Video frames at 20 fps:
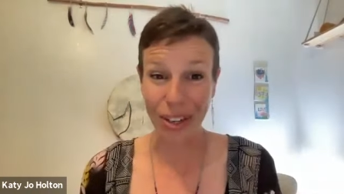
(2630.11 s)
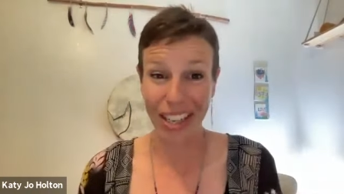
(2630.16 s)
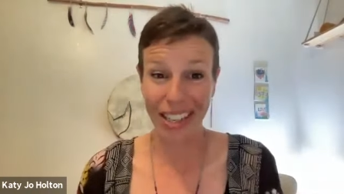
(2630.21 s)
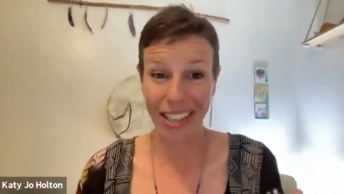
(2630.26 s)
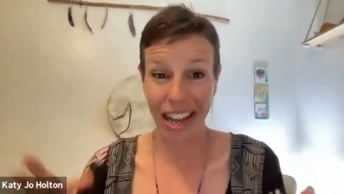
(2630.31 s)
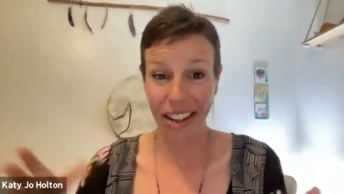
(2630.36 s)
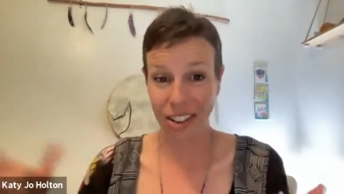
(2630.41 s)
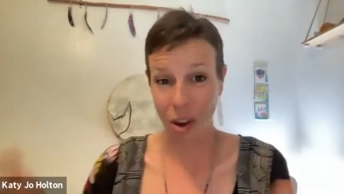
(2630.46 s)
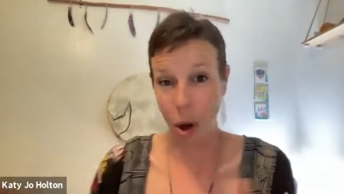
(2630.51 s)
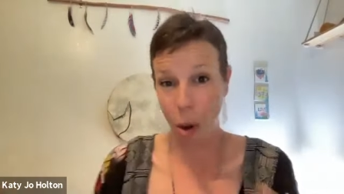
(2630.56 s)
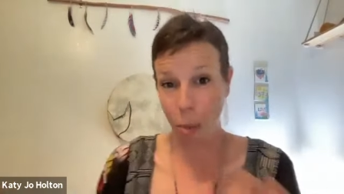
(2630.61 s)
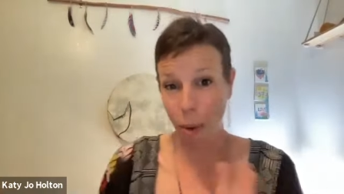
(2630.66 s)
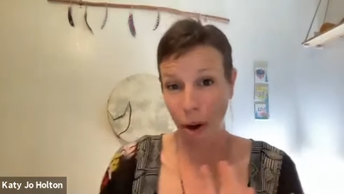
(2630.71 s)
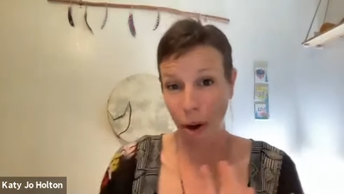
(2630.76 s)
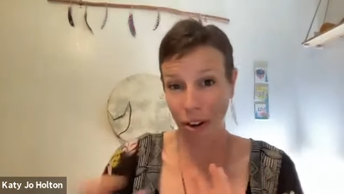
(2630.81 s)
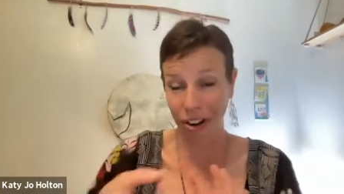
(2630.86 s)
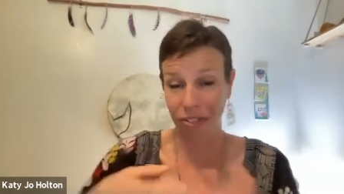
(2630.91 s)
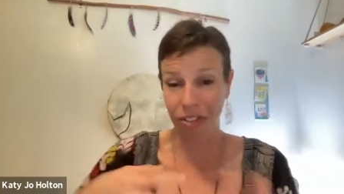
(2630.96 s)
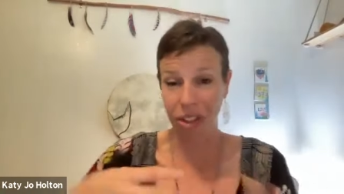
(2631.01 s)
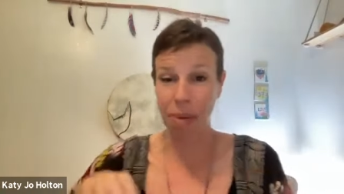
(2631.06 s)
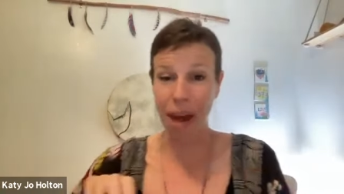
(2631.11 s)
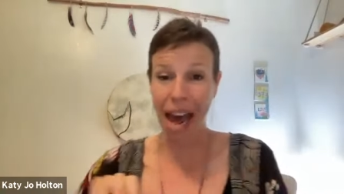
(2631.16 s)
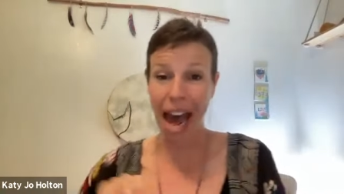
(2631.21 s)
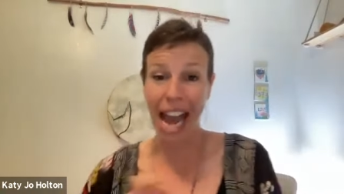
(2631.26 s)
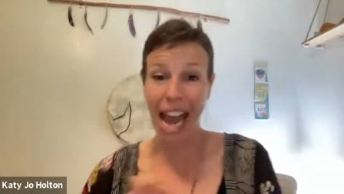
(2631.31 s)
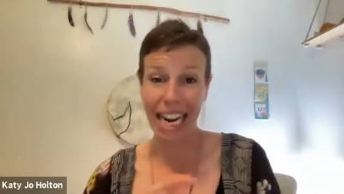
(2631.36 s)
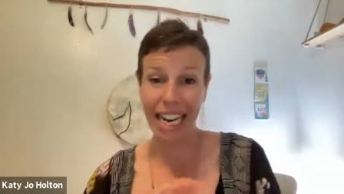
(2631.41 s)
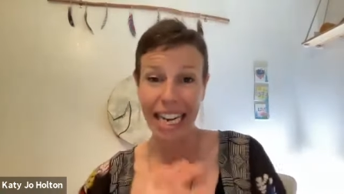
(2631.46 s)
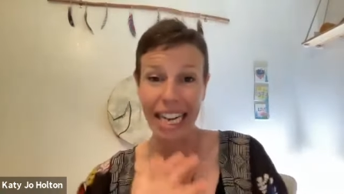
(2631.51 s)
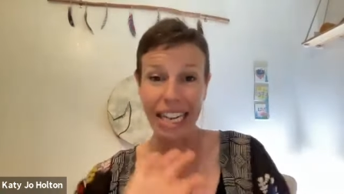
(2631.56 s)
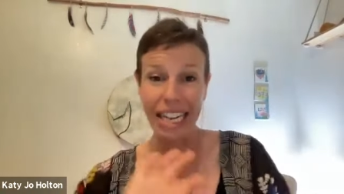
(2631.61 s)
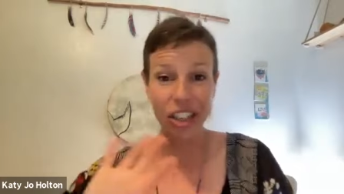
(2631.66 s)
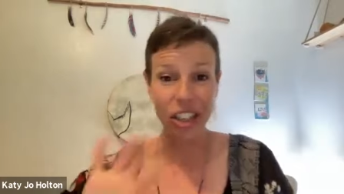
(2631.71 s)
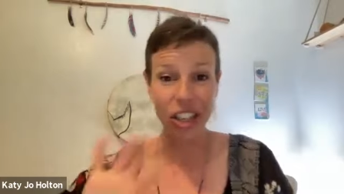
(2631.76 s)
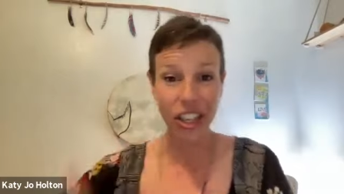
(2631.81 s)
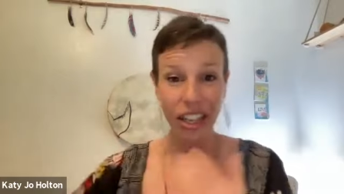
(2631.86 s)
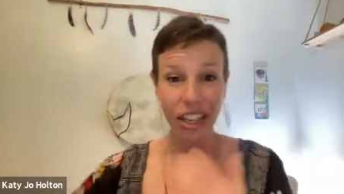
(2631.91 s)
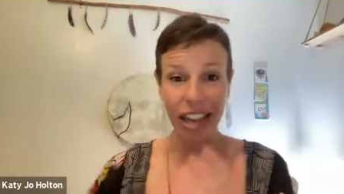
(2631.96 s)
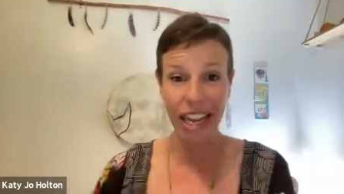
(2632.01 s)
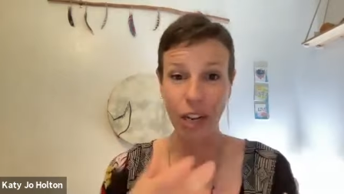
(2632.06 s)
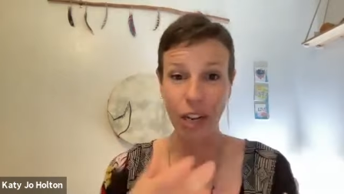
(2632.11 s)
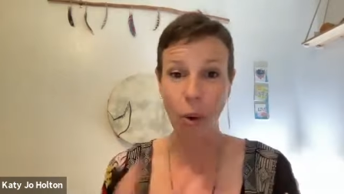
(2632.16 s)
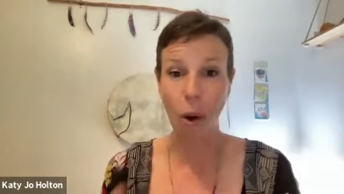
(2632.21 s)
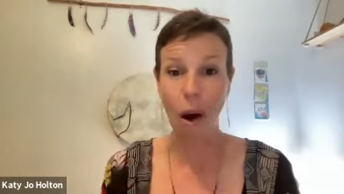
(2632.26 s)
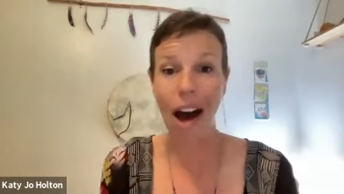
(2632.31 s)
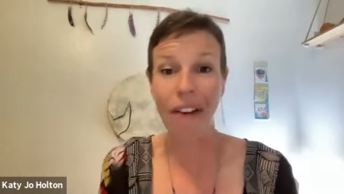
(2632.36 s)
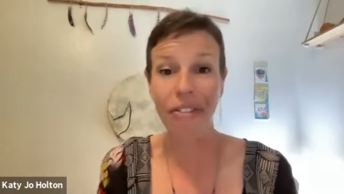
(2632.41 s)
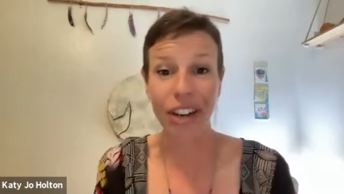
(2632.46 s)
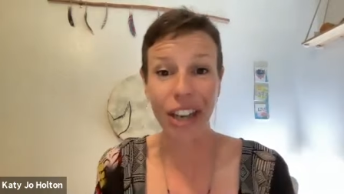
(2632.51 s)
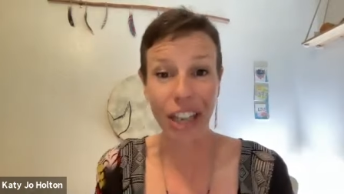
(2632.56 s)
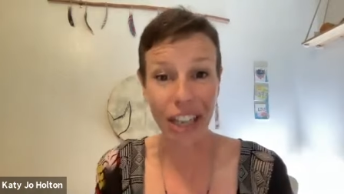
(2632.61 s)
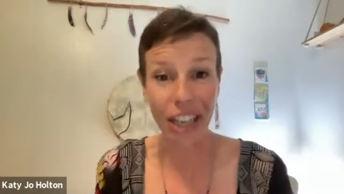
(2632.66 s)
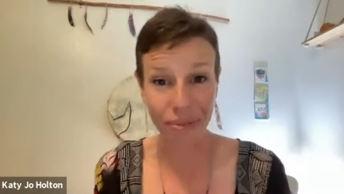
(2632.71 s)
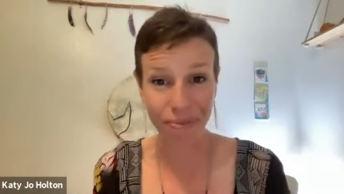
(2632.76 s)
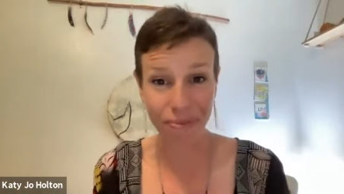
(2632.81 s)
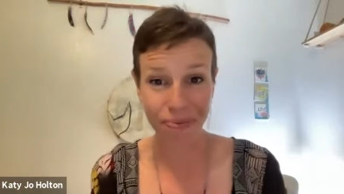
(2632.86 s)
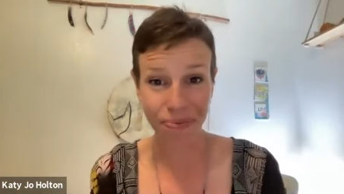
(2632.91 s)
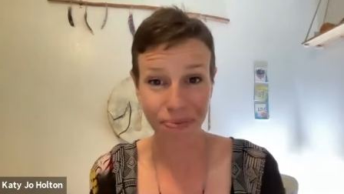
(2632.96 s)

because that's all part of the package that you offer